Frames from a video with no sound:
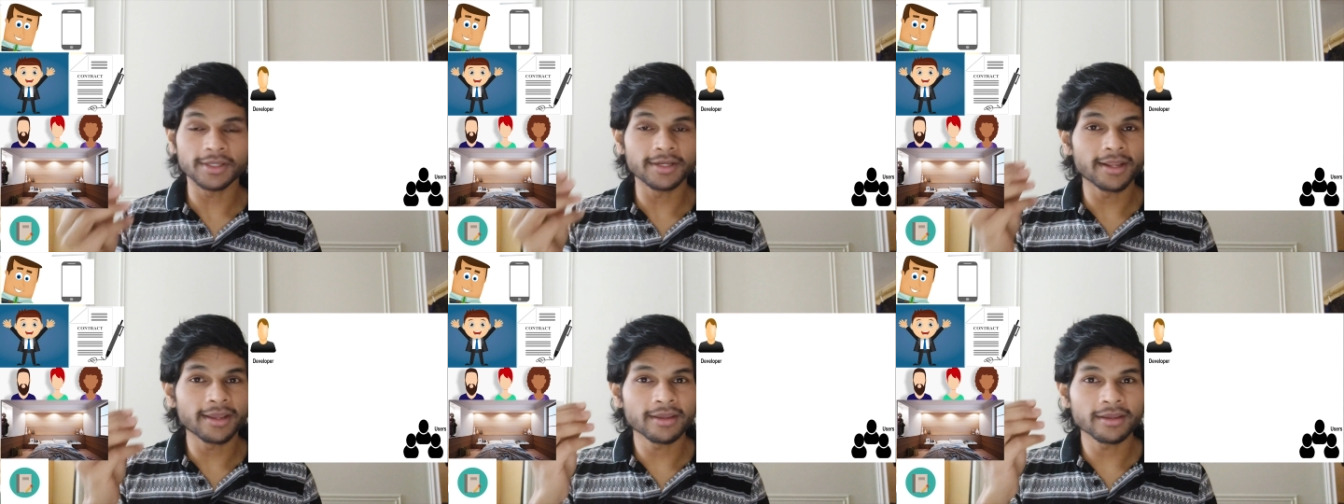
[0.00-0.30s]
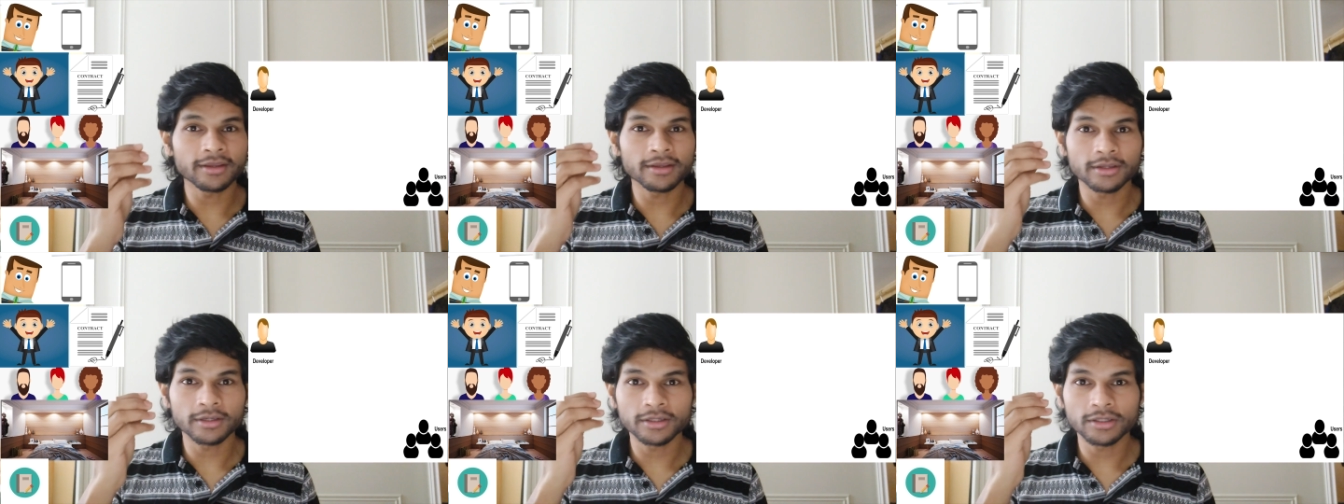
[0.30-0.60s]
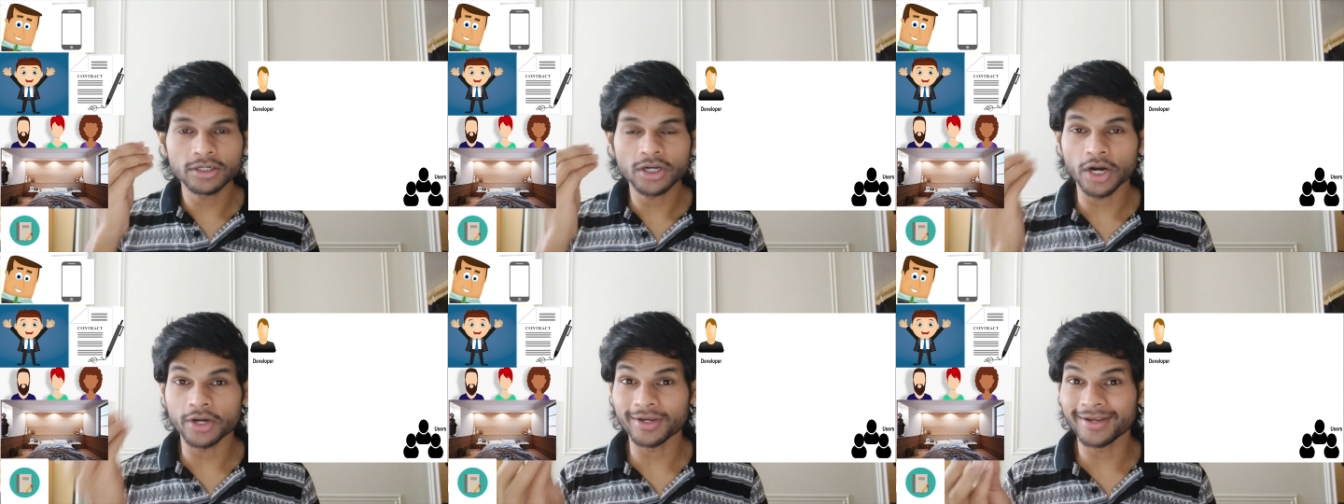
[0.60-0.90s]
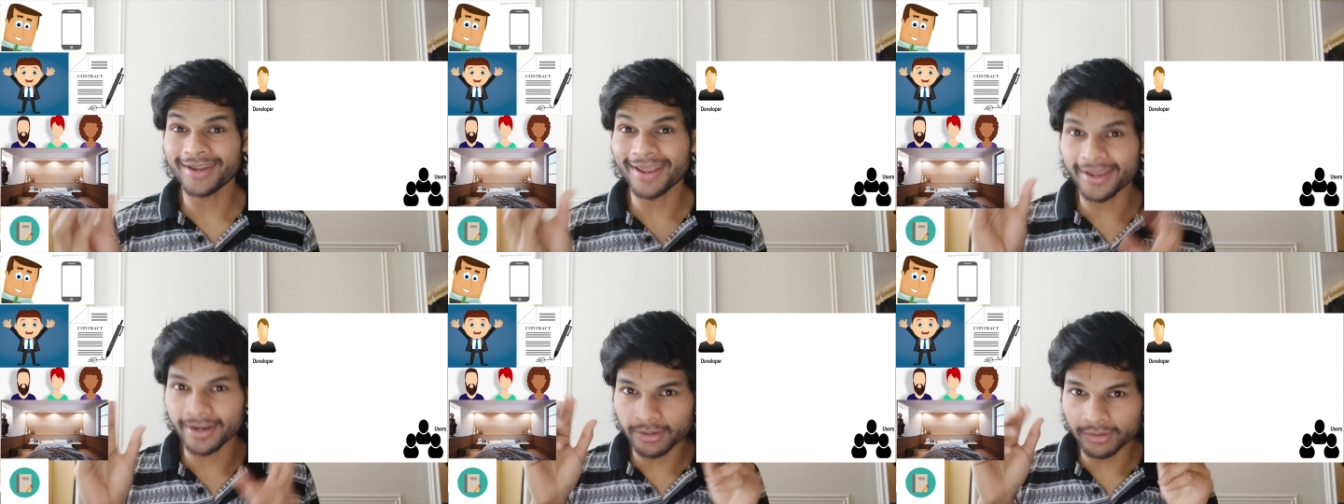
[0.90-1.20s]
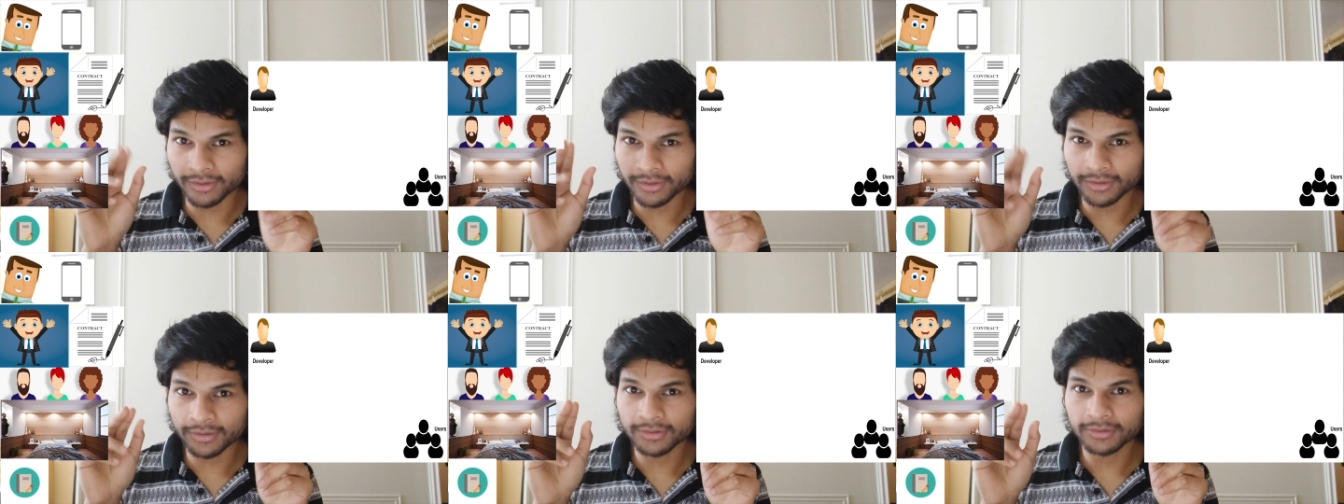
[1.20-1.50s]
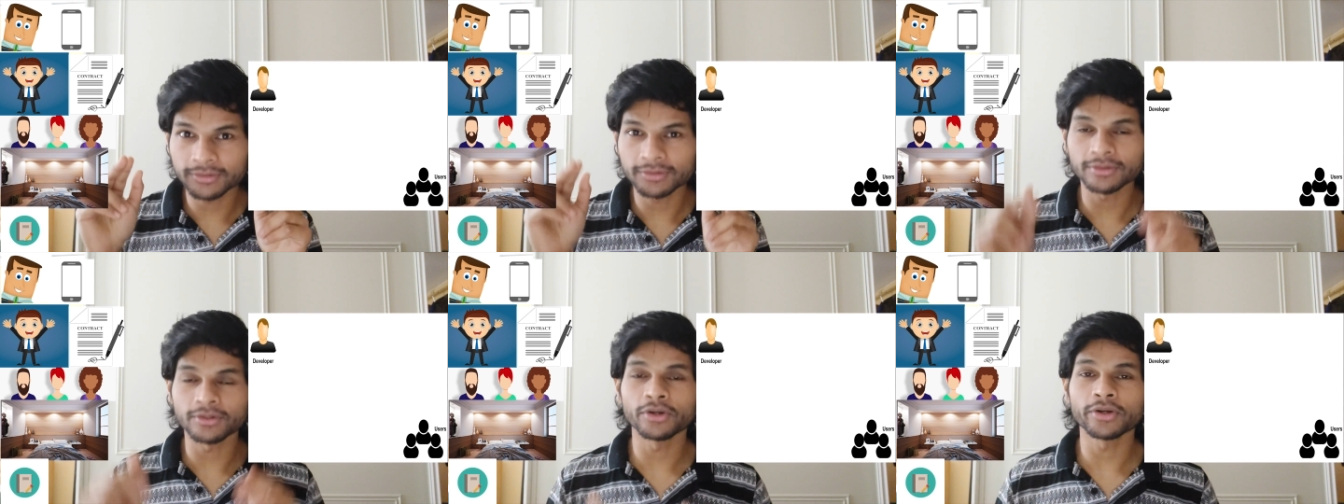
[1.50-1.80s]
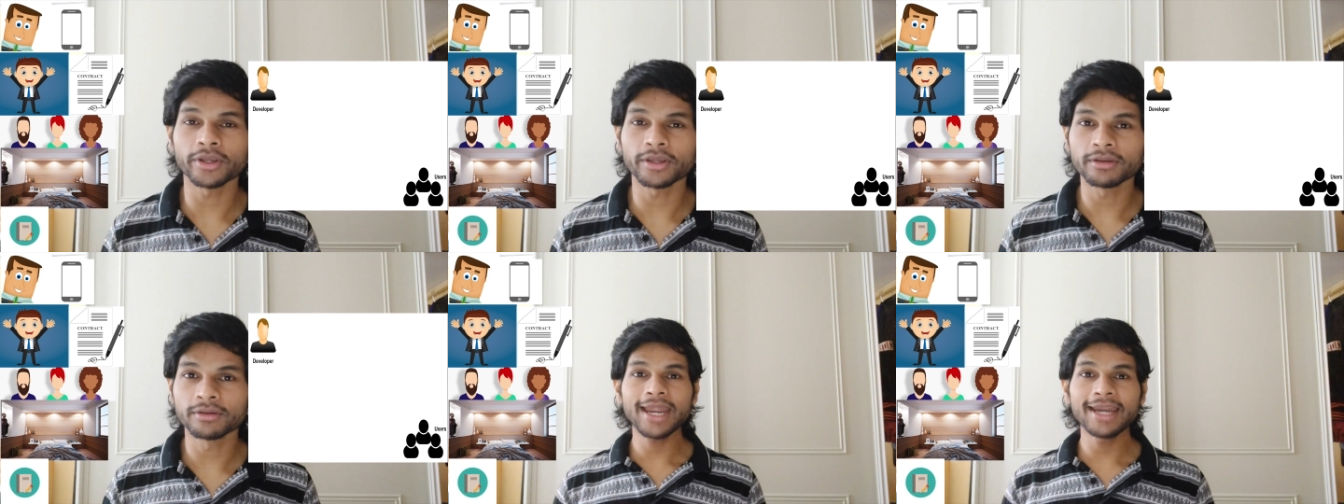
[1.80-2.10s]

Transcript: in a container okay